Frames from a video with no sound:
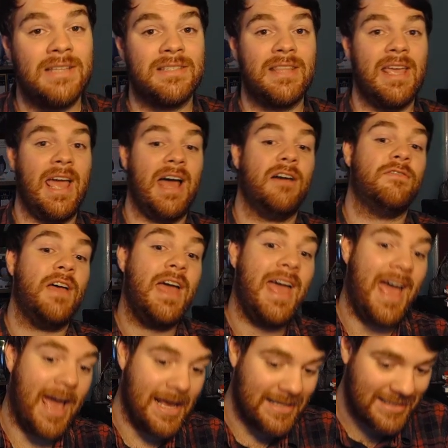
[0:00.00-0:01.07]
they have
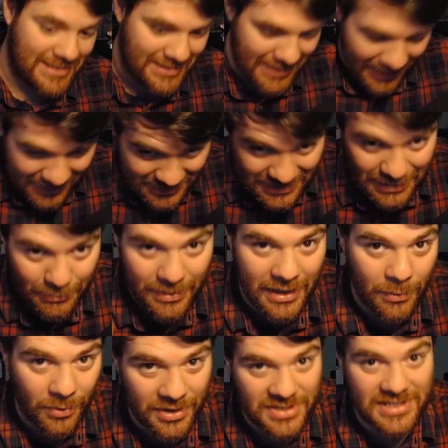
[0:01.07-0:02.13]
a second summon
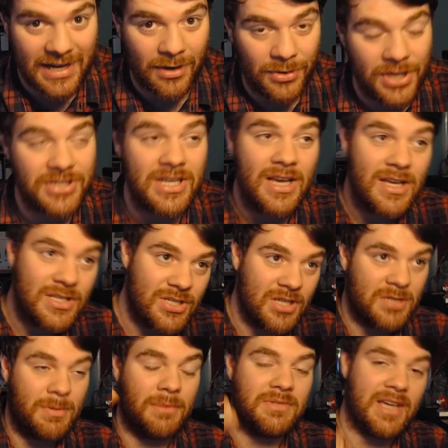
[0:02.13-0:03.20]
they want to stack on this,
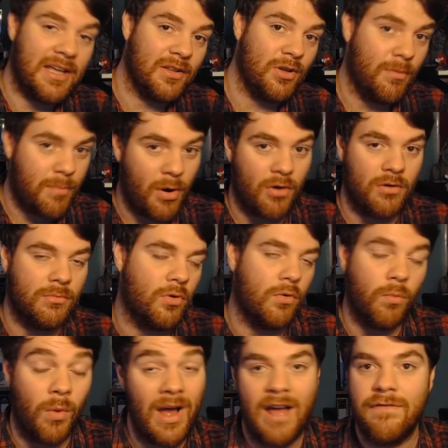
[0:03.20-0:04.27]
just to be able to kill your Porum or
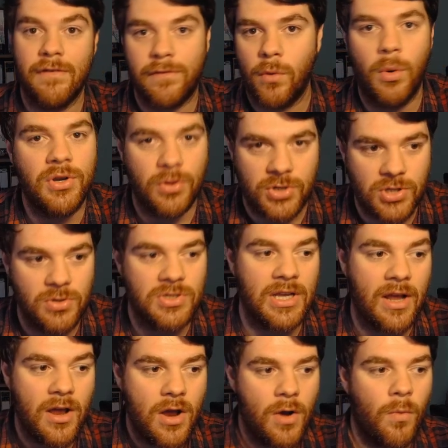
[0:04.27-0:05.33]
whatever forward you're
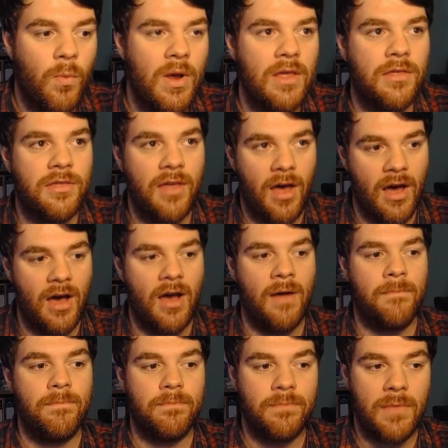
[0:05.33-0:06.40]
choosing with
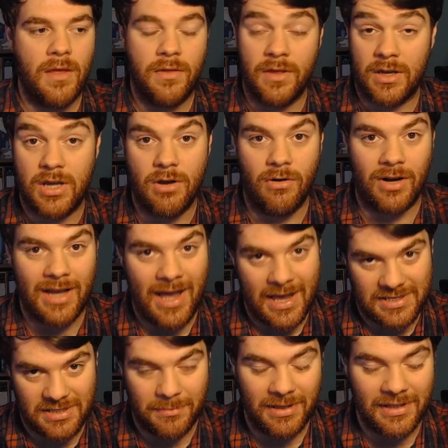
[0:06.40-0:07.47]
the Kurage
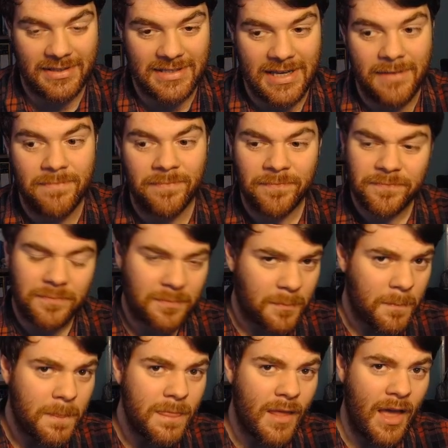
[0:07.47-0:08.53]
S ability,
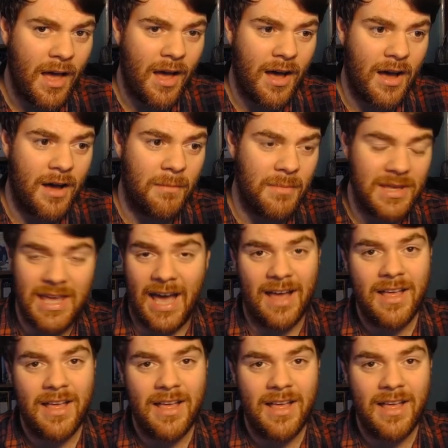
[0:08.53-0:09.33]
yeah,